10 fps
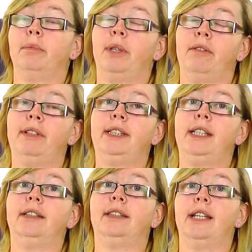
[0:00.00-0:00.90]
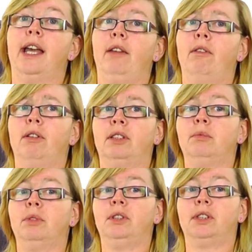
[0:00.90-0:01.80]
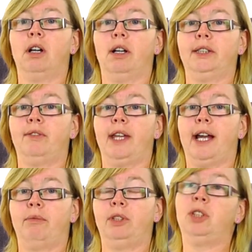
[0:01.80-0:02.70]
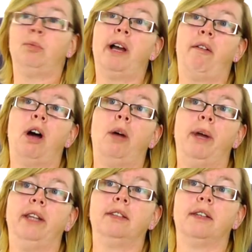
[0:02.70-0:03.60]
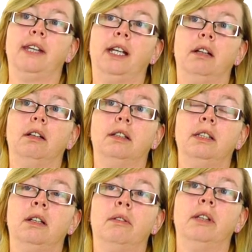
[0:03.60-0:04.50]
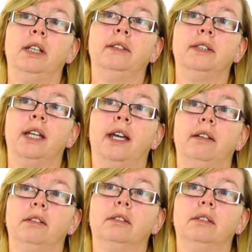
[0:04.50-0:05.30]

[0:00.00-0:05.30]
But there is the internet. There are some good sites for that, which is where I went, I think. I did go on the internet.